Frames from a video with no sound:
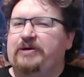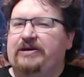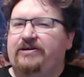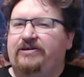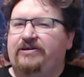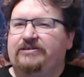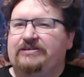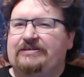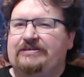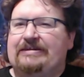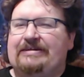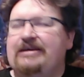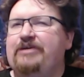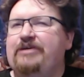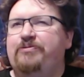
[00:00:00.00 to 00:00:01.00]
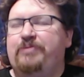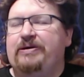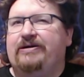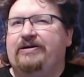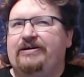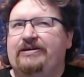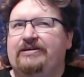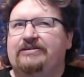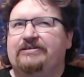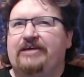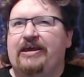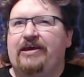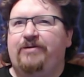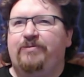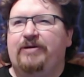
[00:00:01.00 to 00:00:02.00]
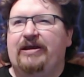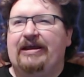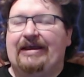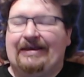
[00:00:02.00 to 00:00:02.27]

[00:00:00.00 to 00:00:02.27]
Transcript: because the team behind this game